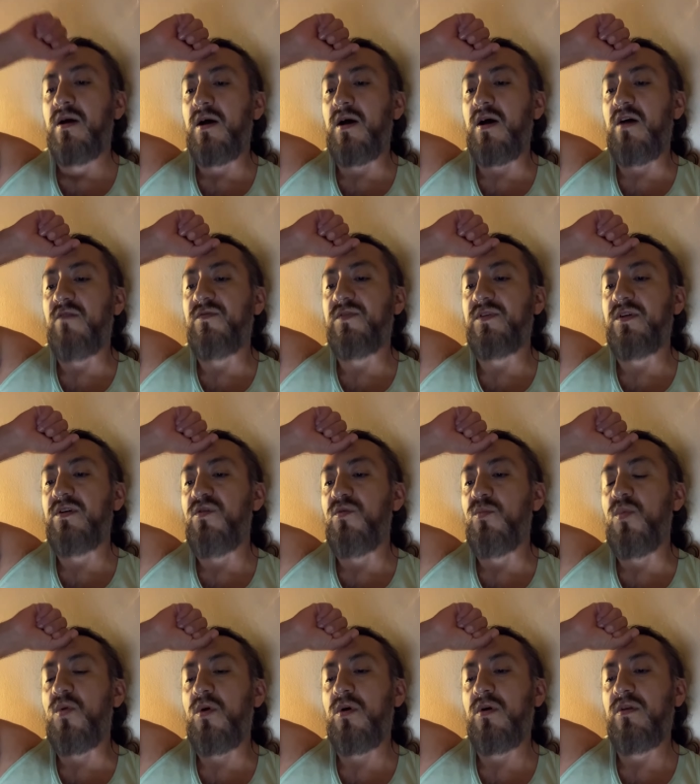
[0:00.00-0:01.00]
After you
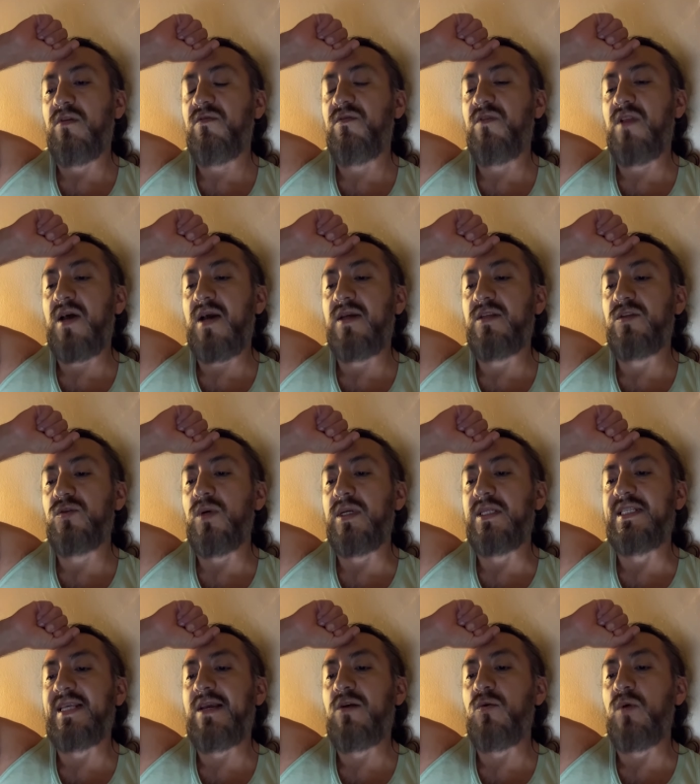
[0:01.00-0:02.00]
board the flight to
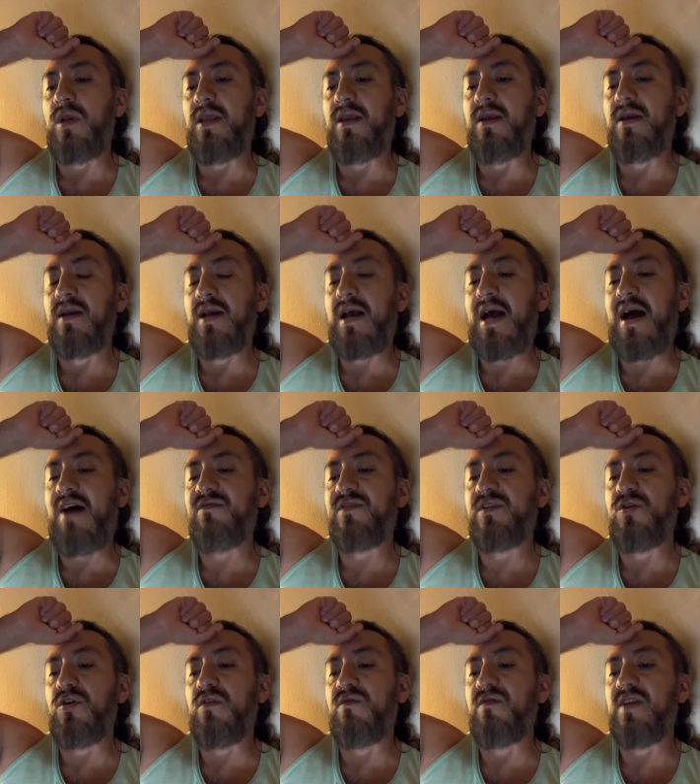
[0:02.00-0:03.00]
antiquity, after
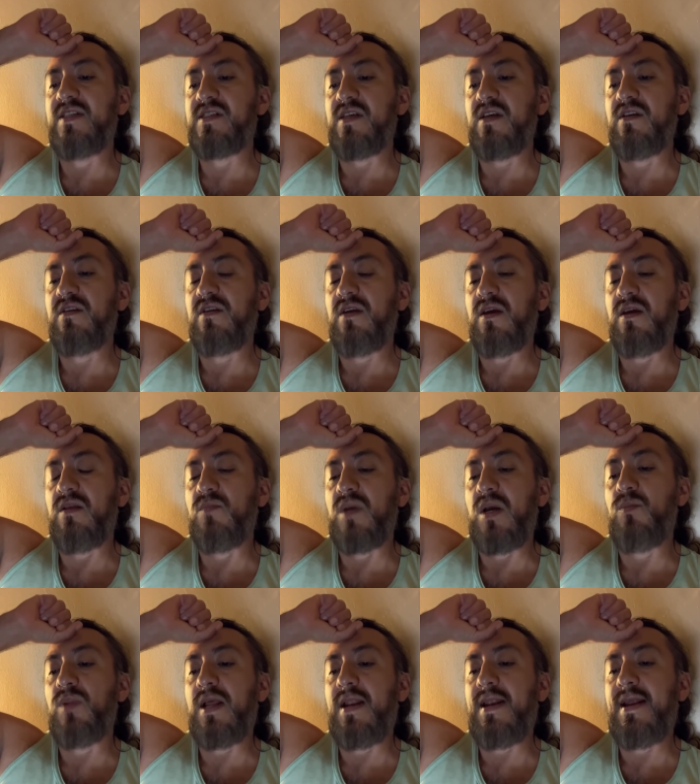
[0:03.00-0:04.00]
your visit in my
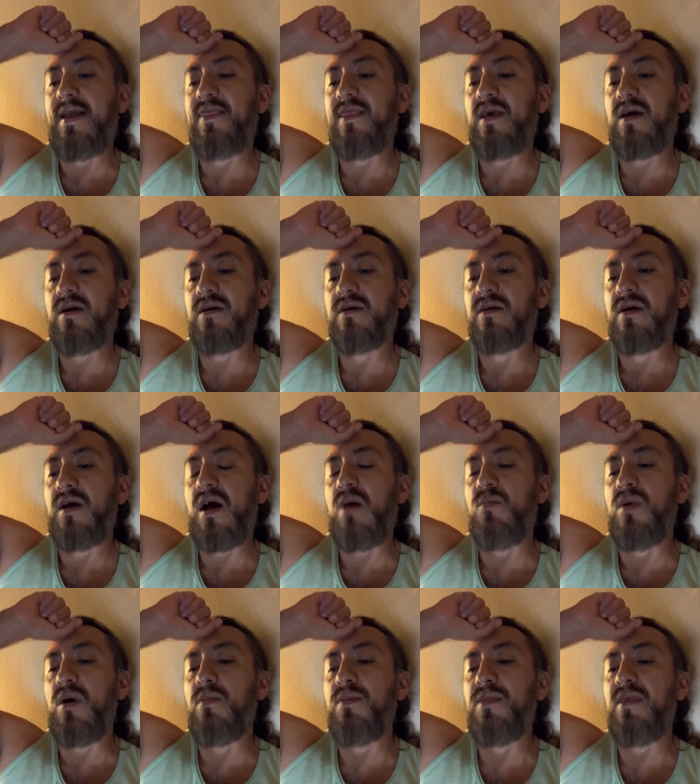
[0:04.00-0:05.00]
planeta,
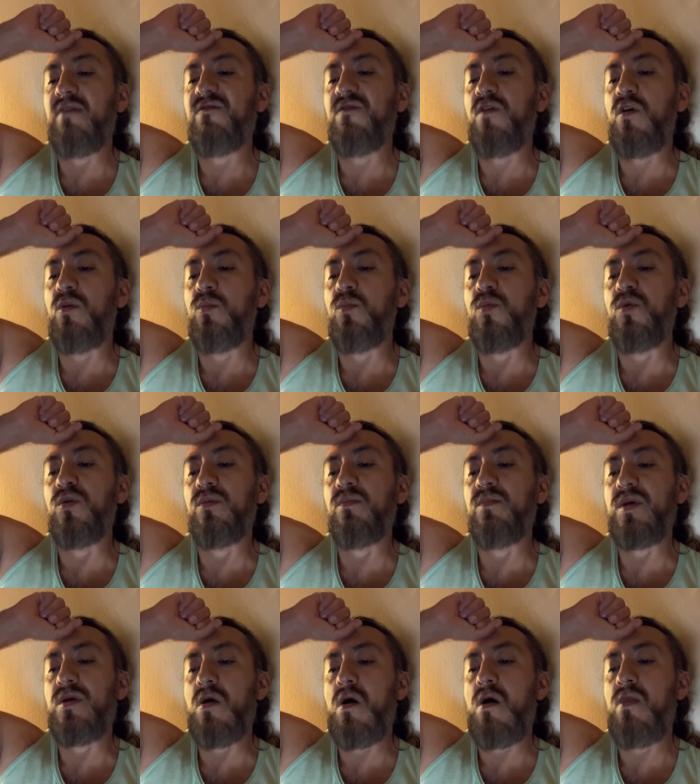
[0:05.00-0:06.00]
above the full moon
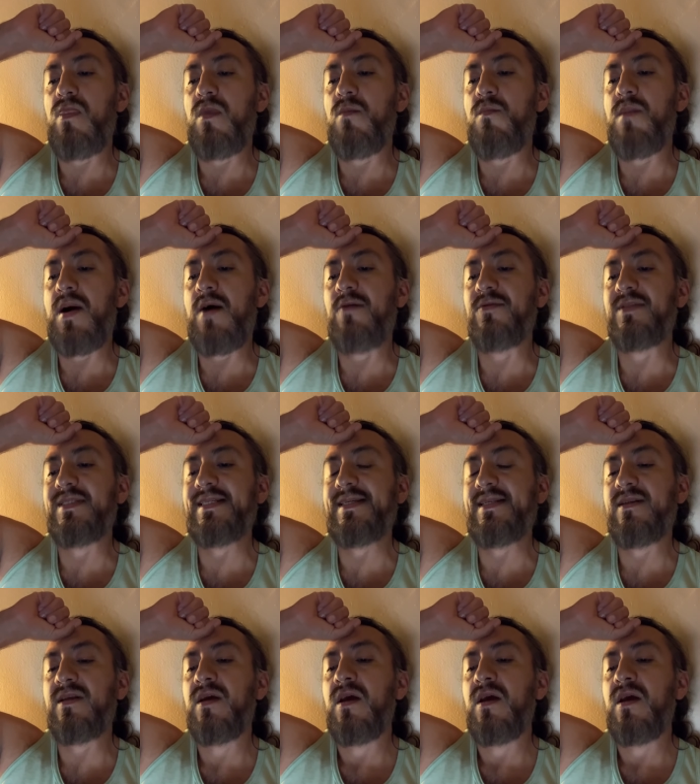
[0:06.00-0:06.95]
beyond the mountain,